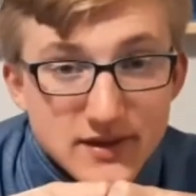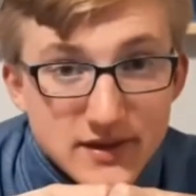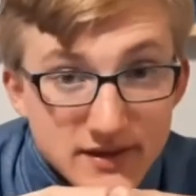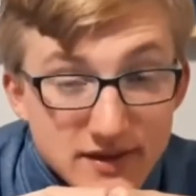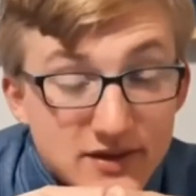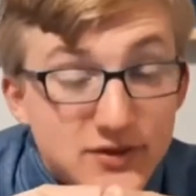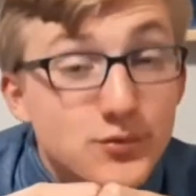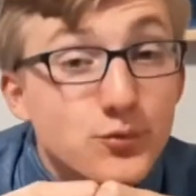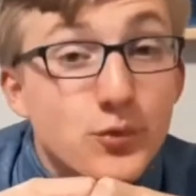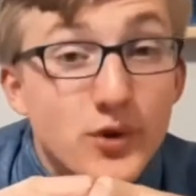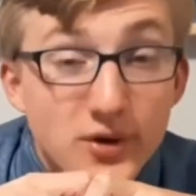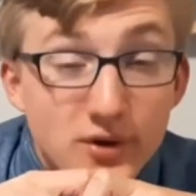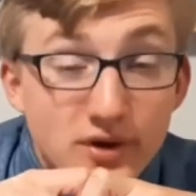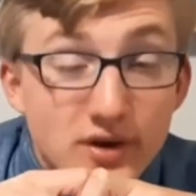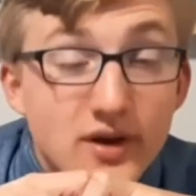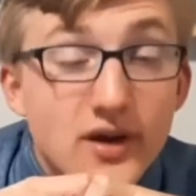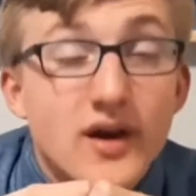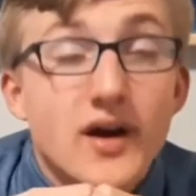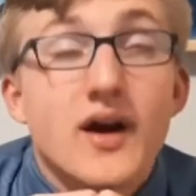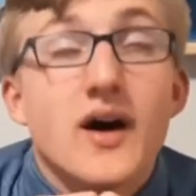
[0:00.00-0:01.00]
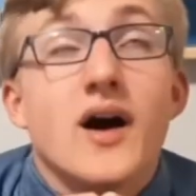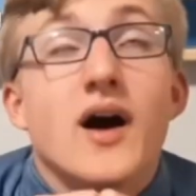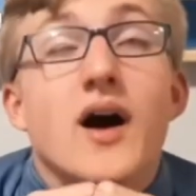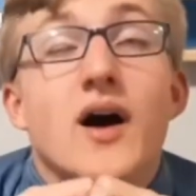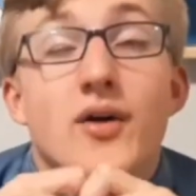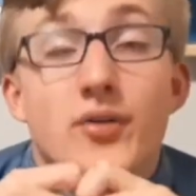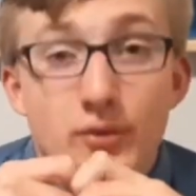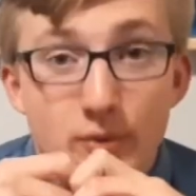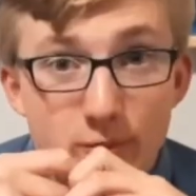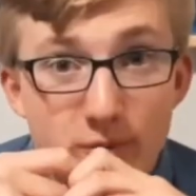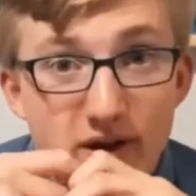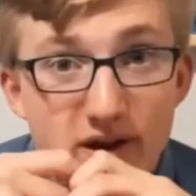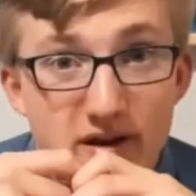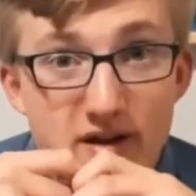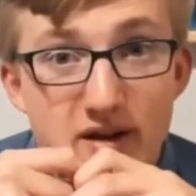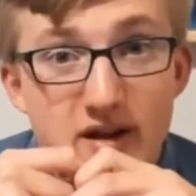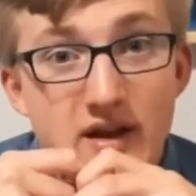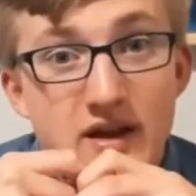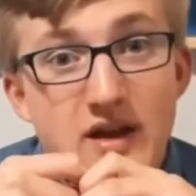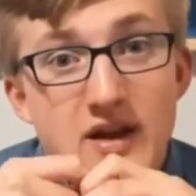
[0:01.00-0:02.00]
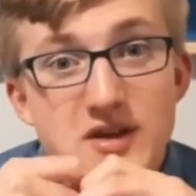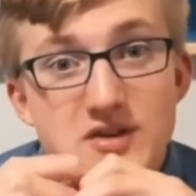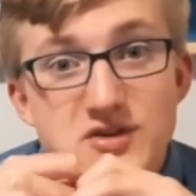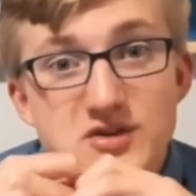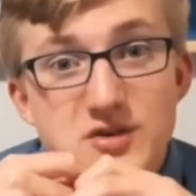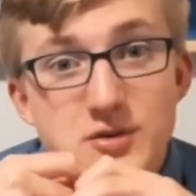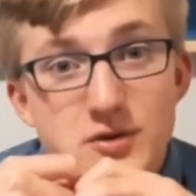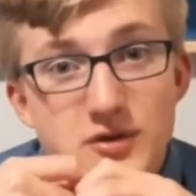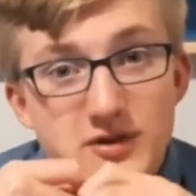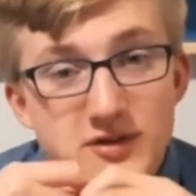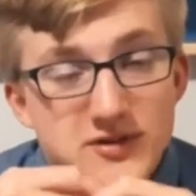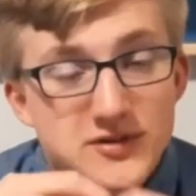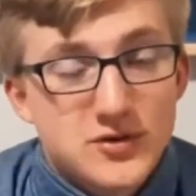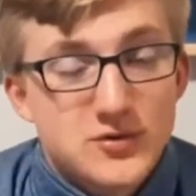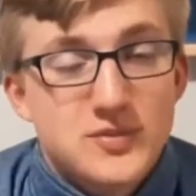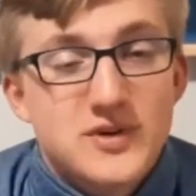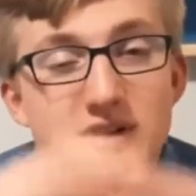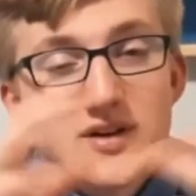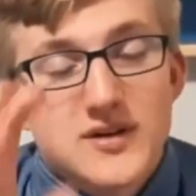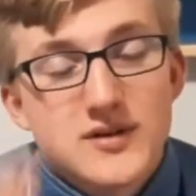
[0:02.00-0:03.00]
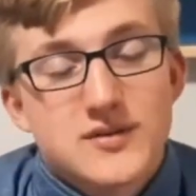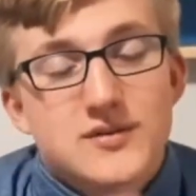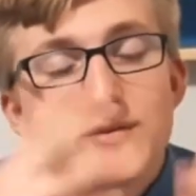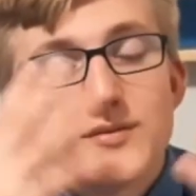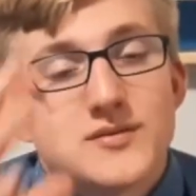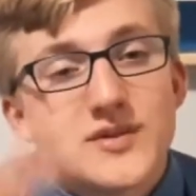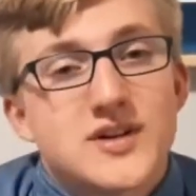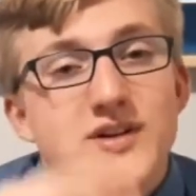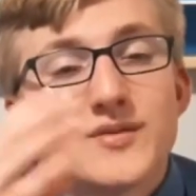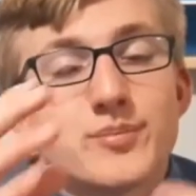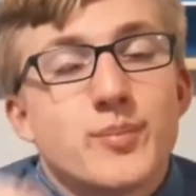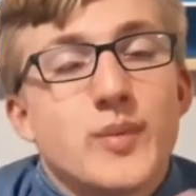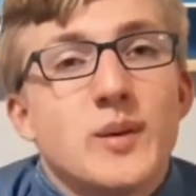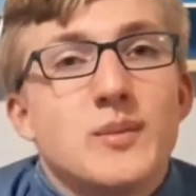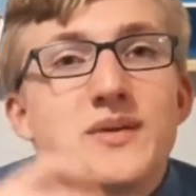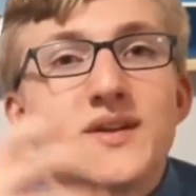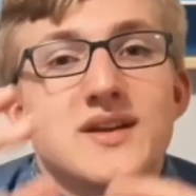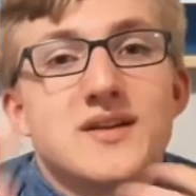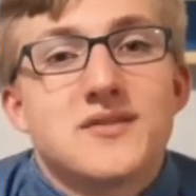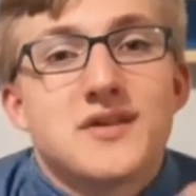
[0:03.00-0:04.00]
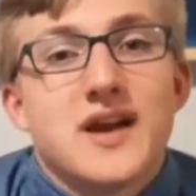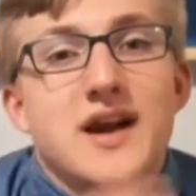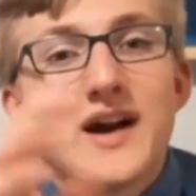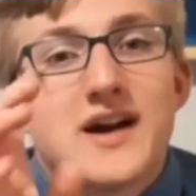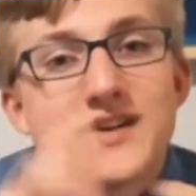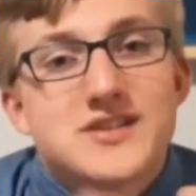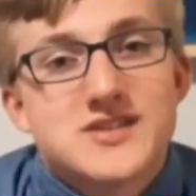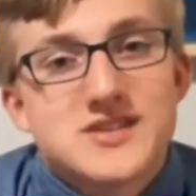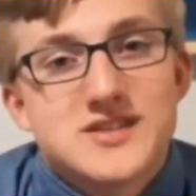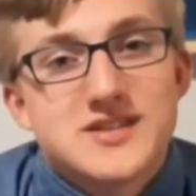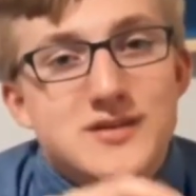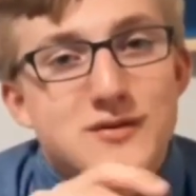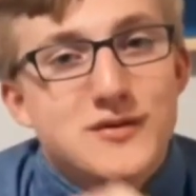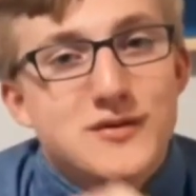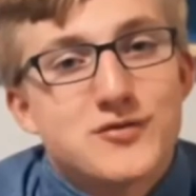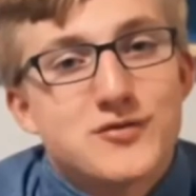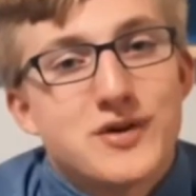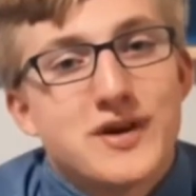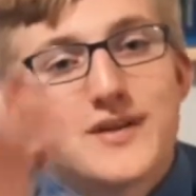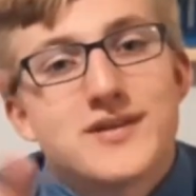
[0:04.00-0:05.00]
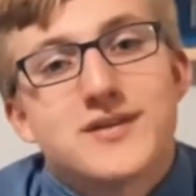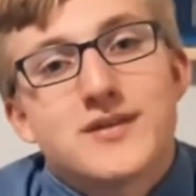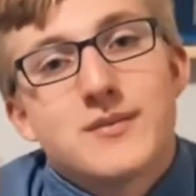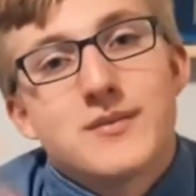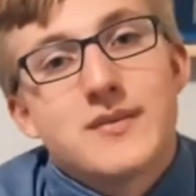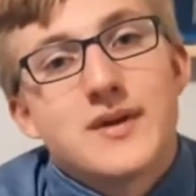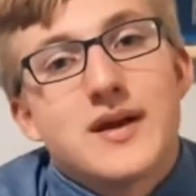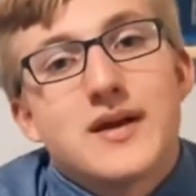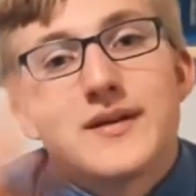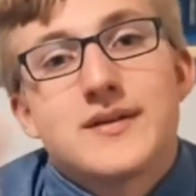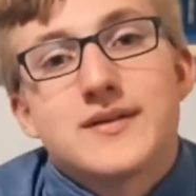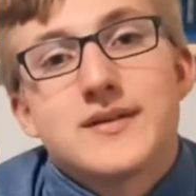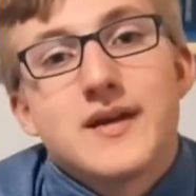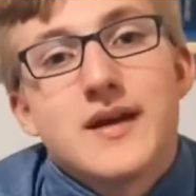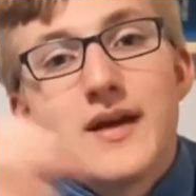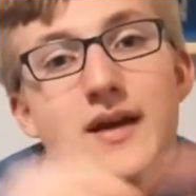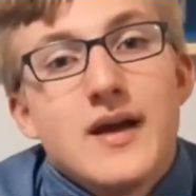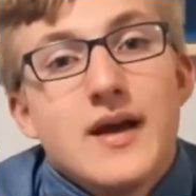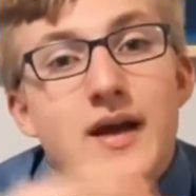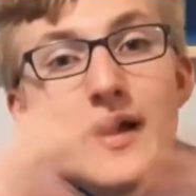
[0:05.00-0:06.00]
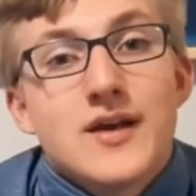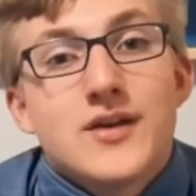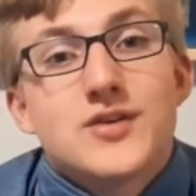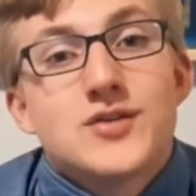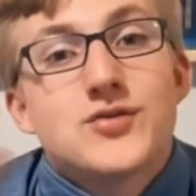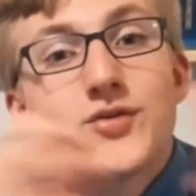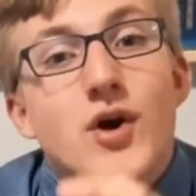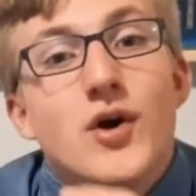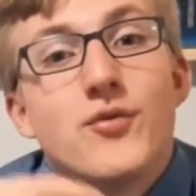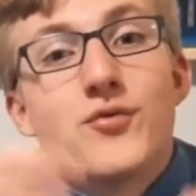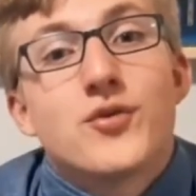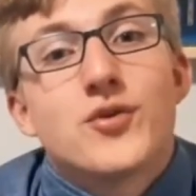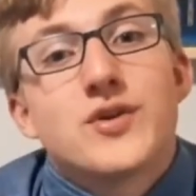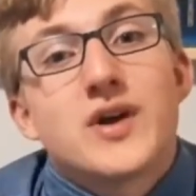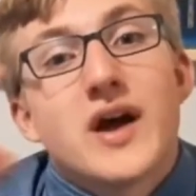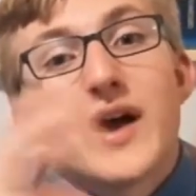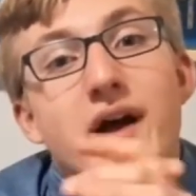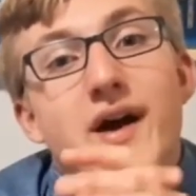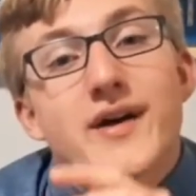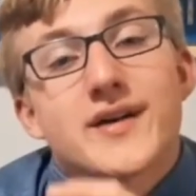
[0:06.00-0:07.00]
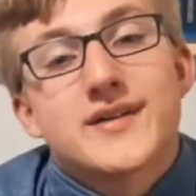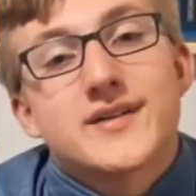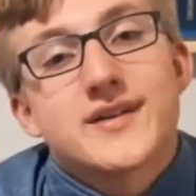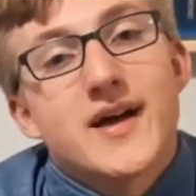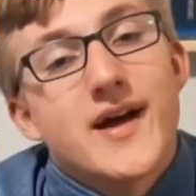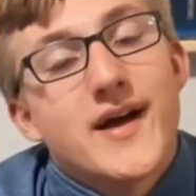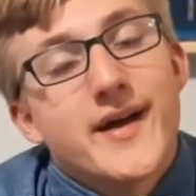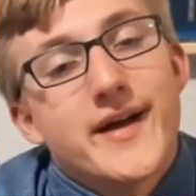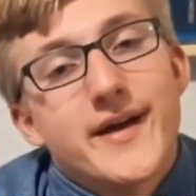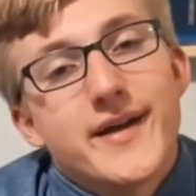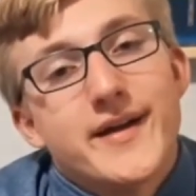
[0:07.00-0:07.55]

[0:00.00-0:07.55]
That's one other way to do it, because it'll be a nice bubbly reaction and some nice sulfur dioxide.